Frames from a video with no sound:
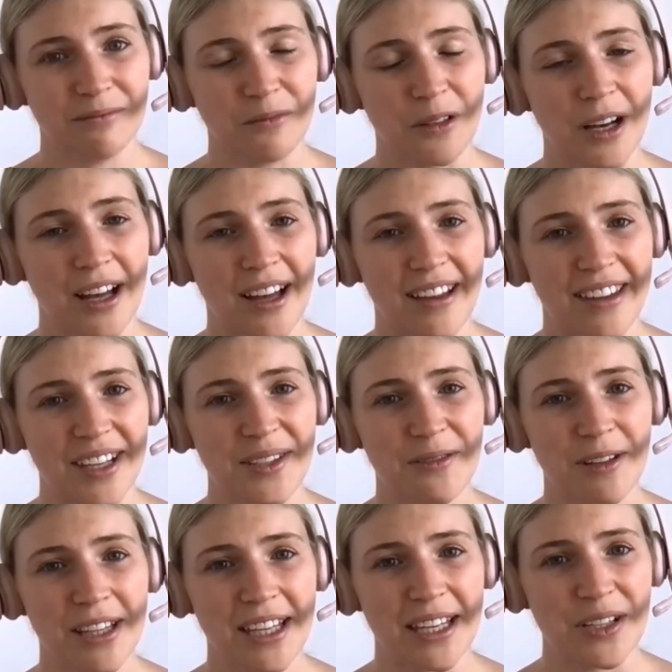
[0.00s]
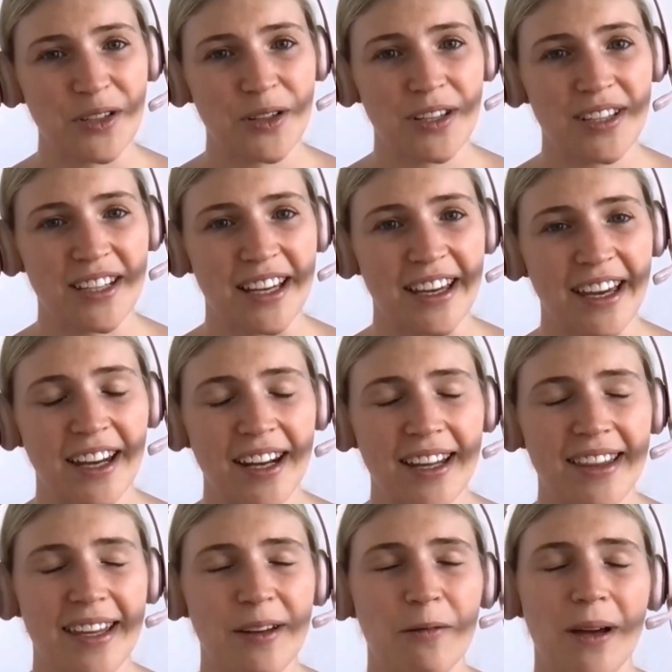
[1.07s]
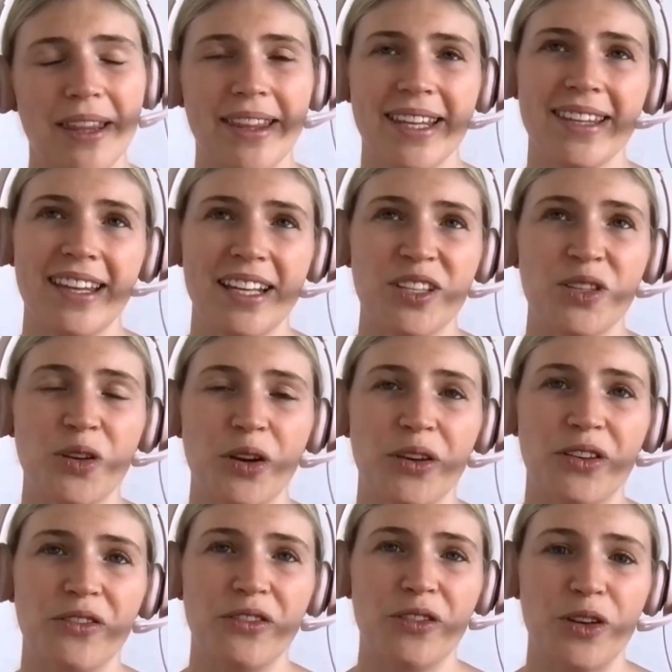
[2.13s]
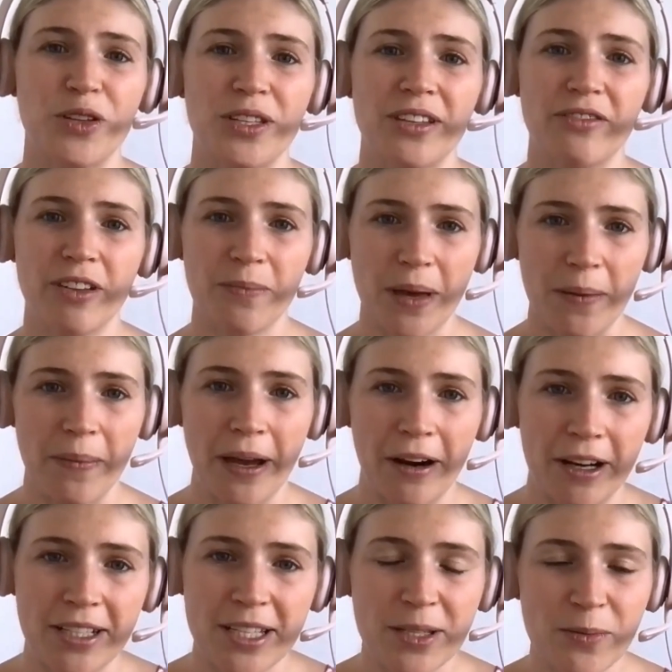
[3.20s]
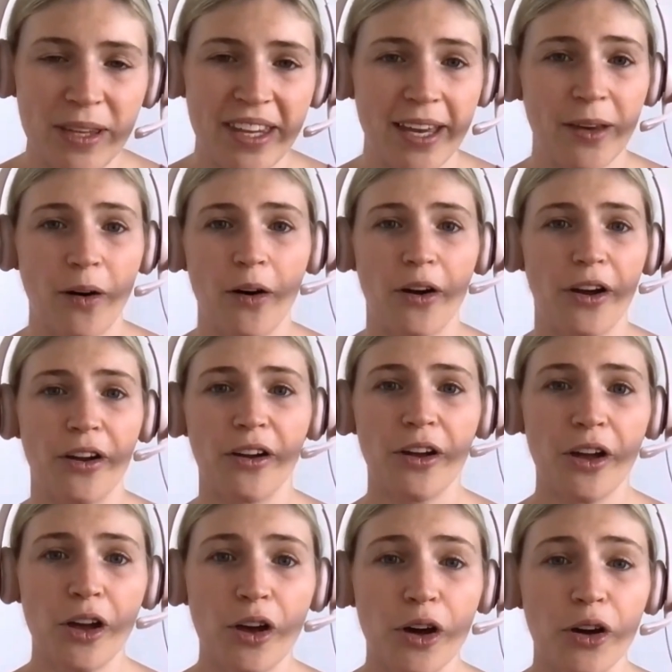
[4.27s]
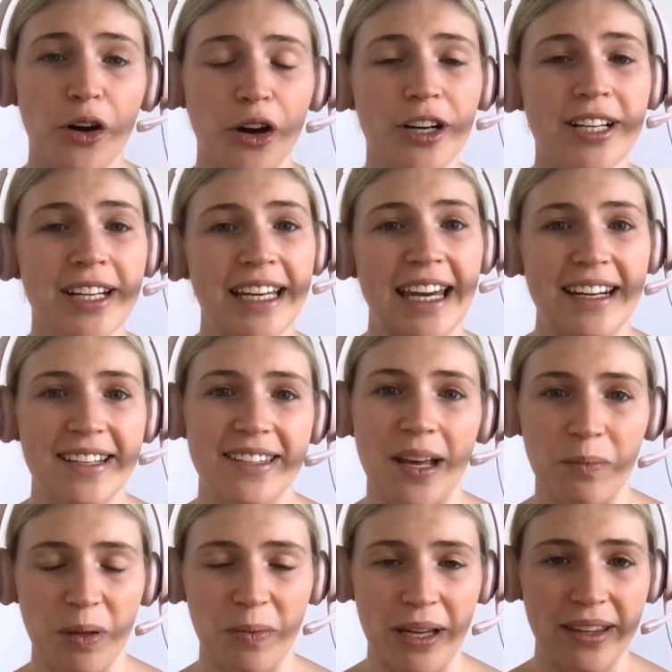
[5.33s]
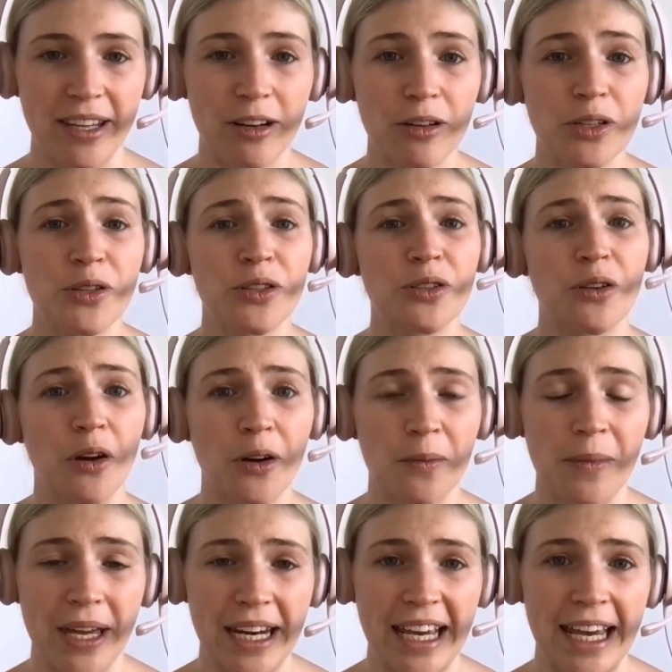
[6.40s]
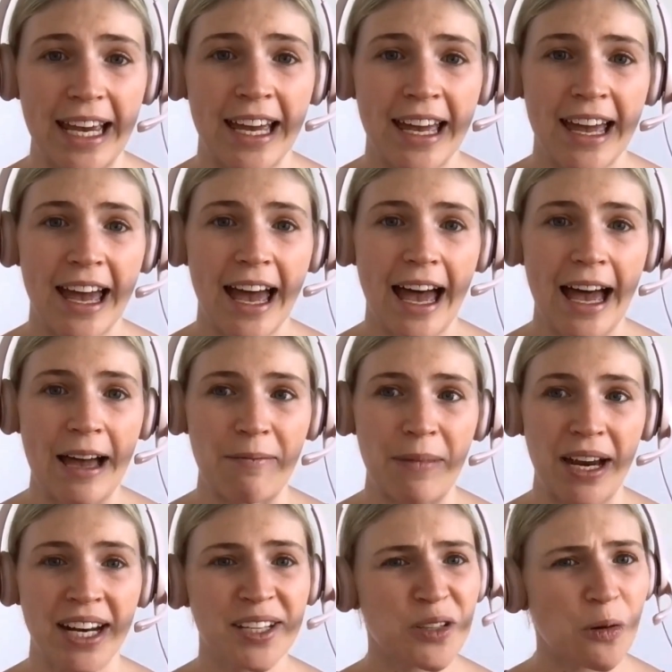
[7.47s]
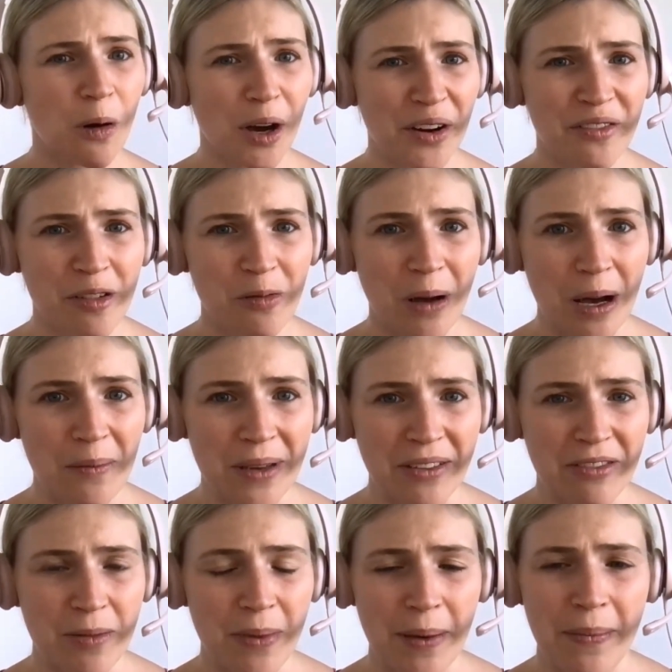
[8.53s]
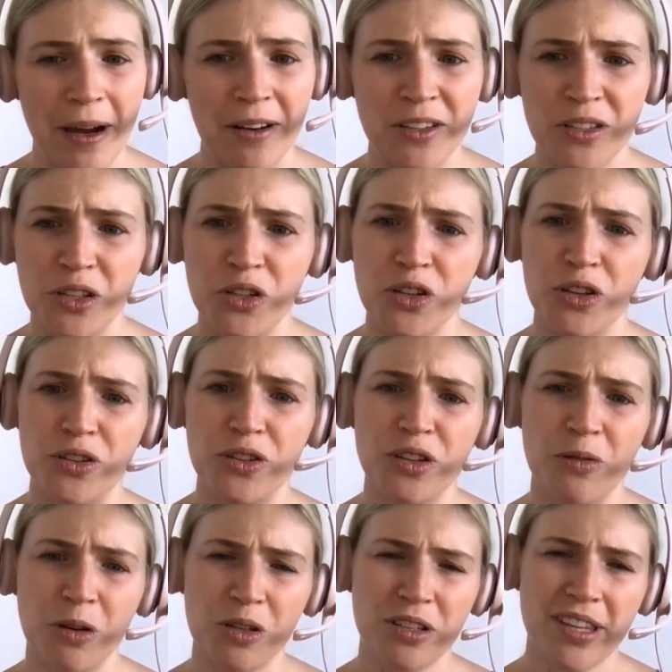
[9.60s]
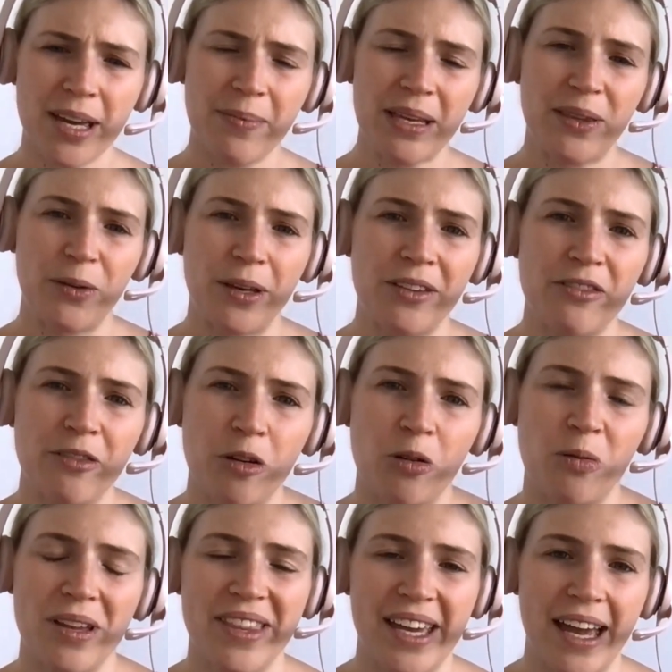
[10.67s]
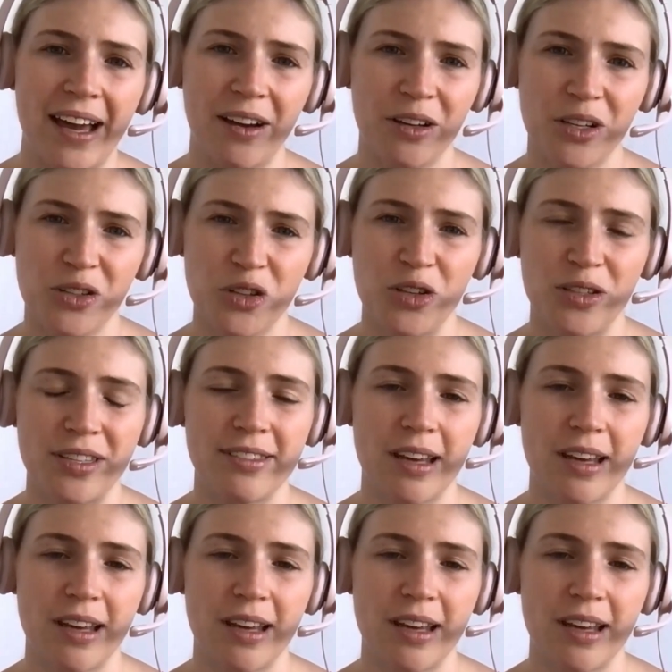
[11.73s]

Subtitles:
Wow, that's really interesting. And I think one thing that's so confusing for pet parents is when they go to get a supplement, there are so many, and it's quite overwhelming for pet parents to choose. So what should they be looking for when they are going to choose a